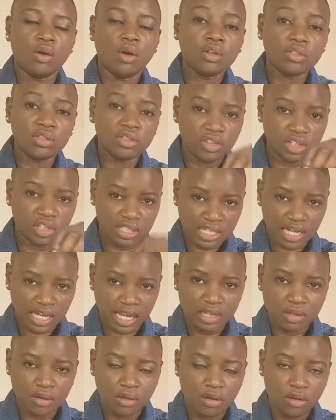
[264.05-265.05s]
on the
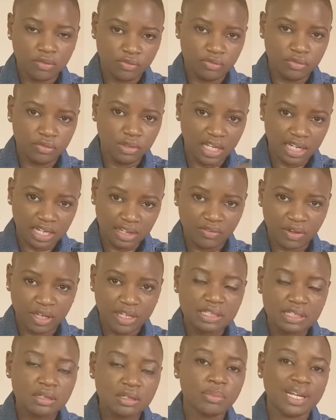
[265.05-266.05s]
day of an
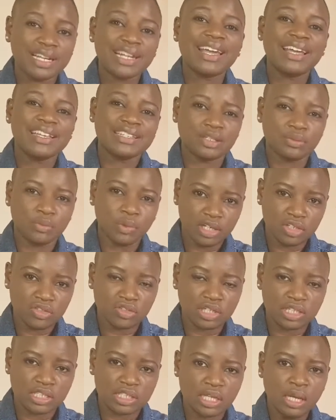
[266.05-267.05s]
event but as a
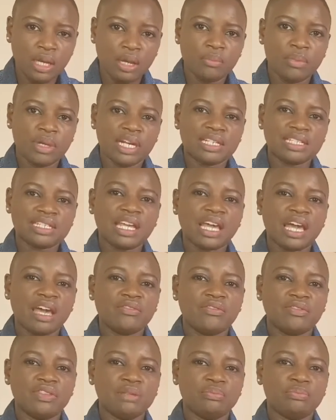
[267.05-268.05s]
waitress, but I didn't
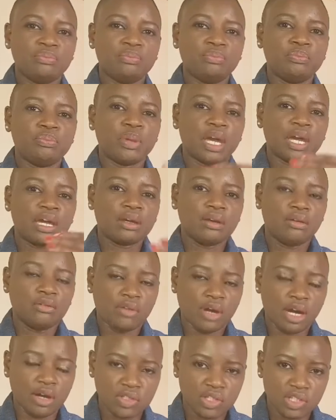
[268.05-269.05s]
have the back
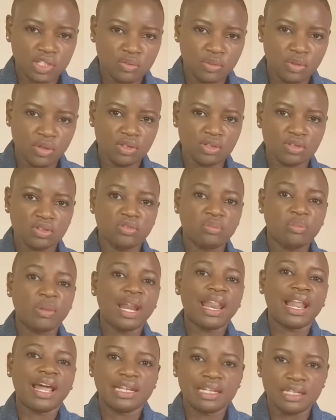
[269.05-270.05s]
of house experience of
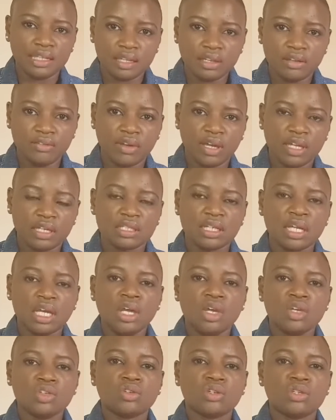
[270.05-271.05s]
planning the event.
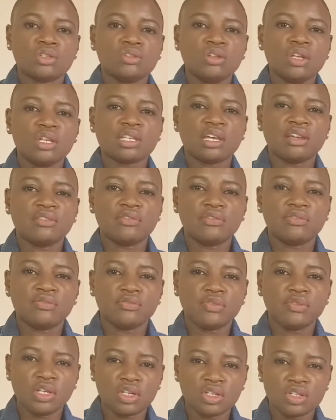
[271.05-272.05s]
So as soon as I
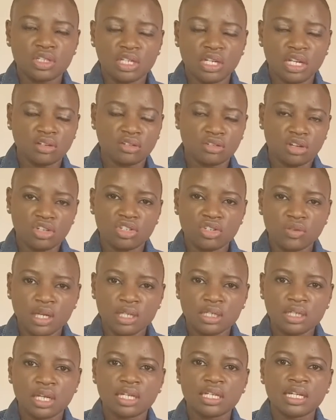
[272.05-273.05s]
finished and I
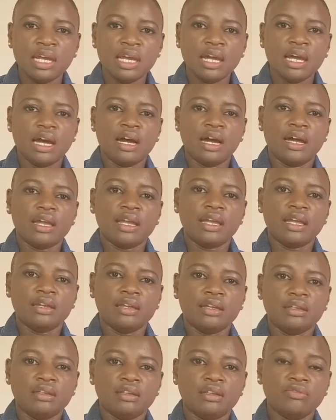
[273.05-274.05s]
graduated, I
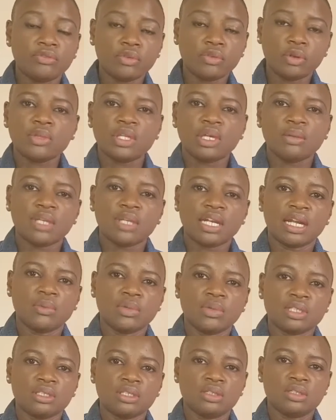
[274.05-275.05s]
informed them that
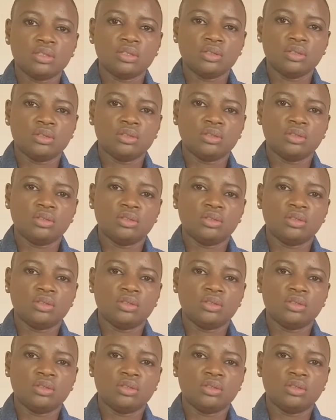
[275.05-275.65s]
I wanted to